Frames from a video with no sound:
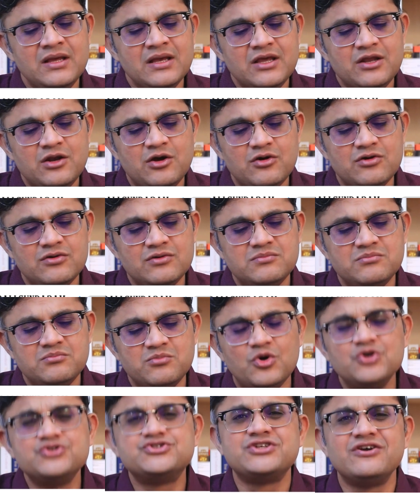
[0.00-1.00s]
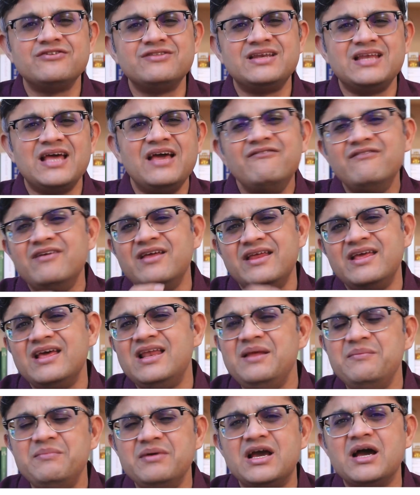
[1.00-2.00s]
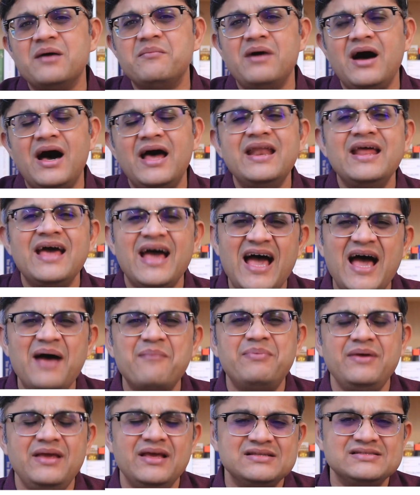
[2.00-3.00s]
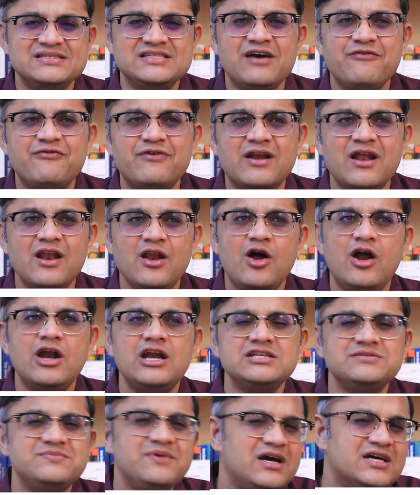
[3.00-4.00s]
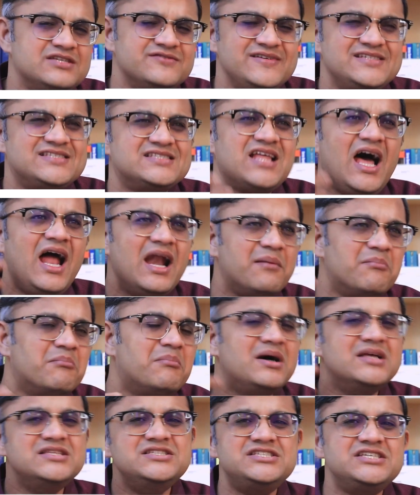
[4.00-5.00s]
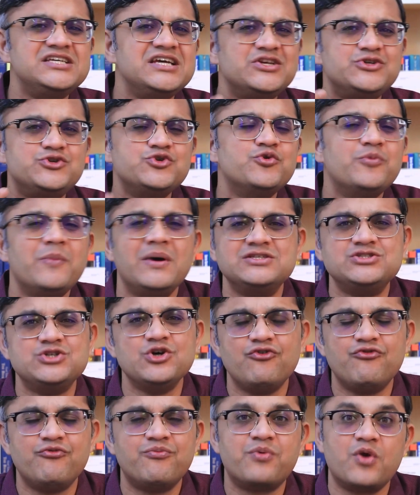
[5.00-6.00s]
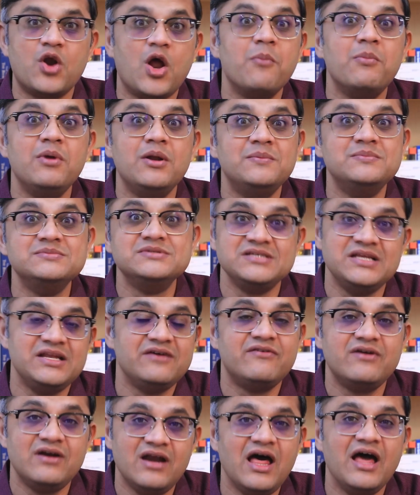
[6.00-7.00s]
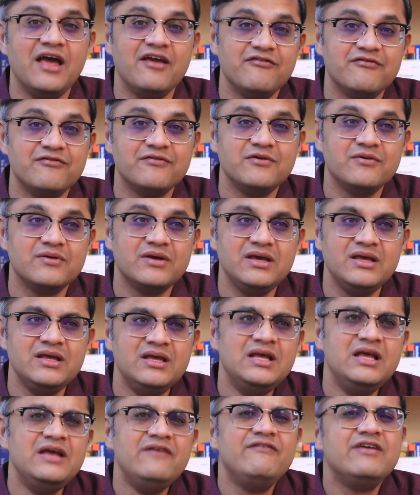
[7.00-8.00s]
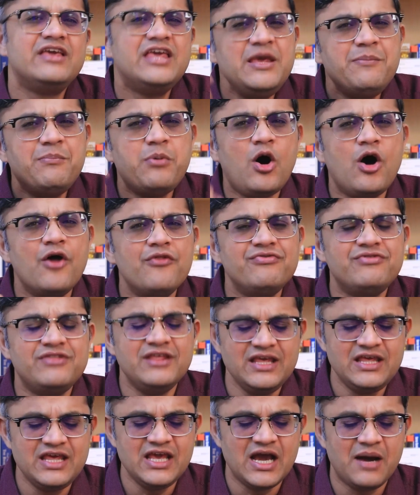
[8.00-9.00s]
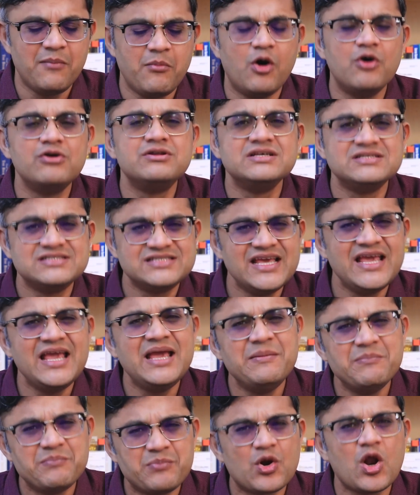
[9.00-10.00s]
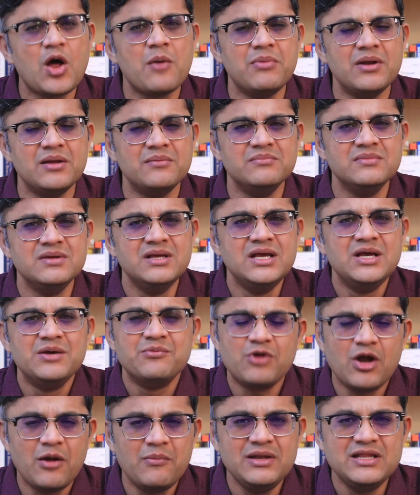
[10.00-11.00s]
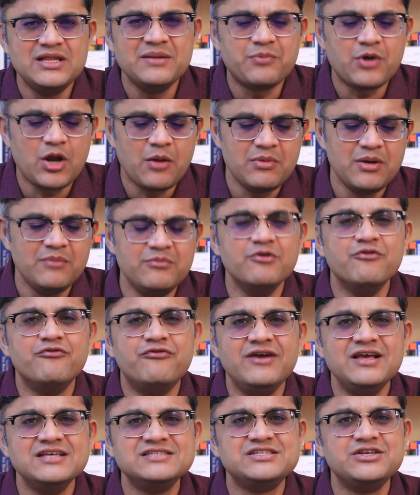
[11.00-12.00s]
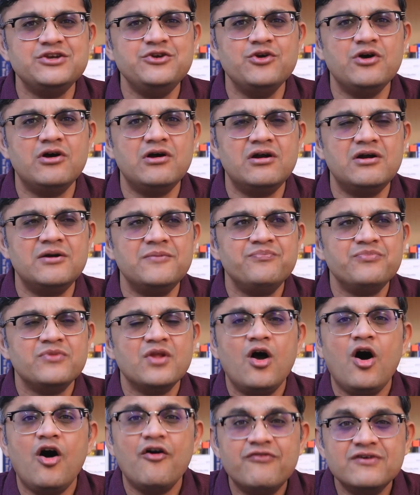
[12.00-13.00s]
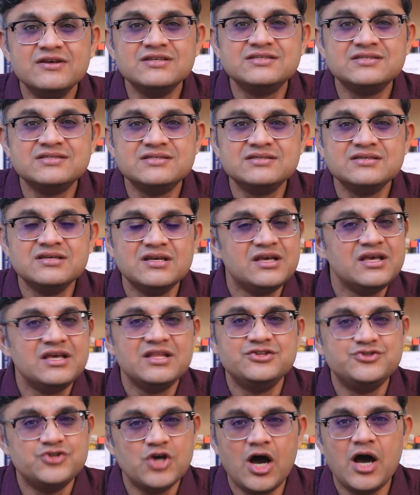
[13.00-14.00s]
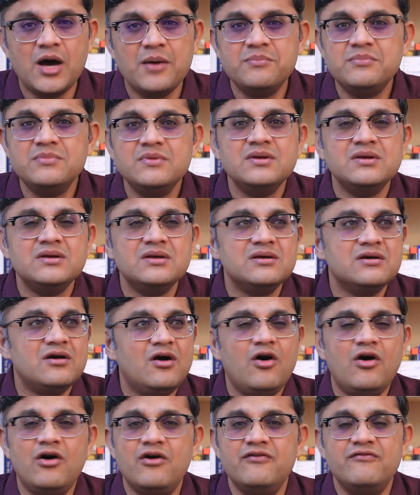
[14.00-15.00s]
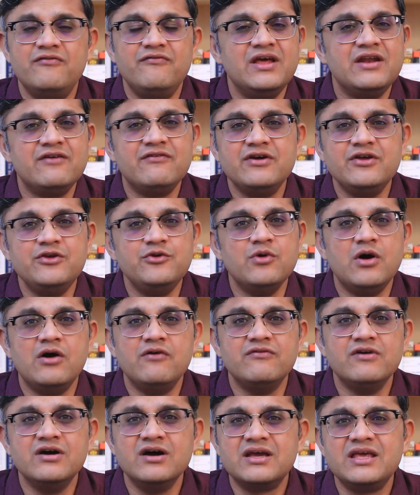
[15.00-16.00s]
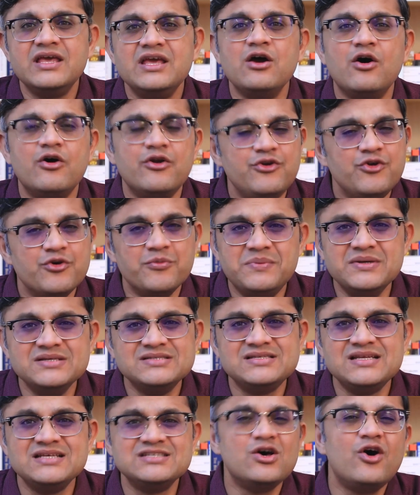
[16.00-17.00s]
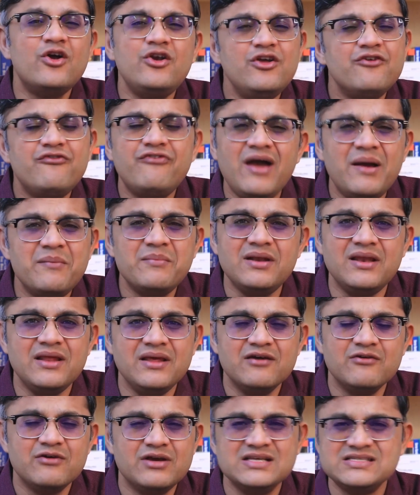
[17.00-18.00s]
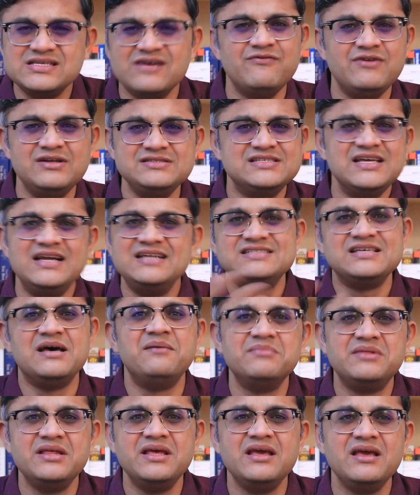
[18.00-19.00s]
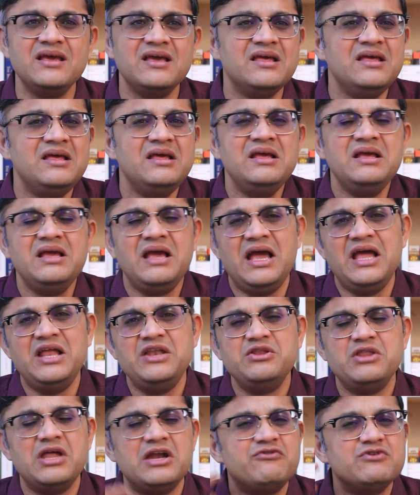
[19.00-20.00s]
most of the time we really become unhappy and suffer a lot is because we start munching too much of problems in our life. Okay? We keep on thinking about the same problem. Probably the problem you faced in your office, job, or wherever you are working, or in your business, or in your family. Okay, someone said something and that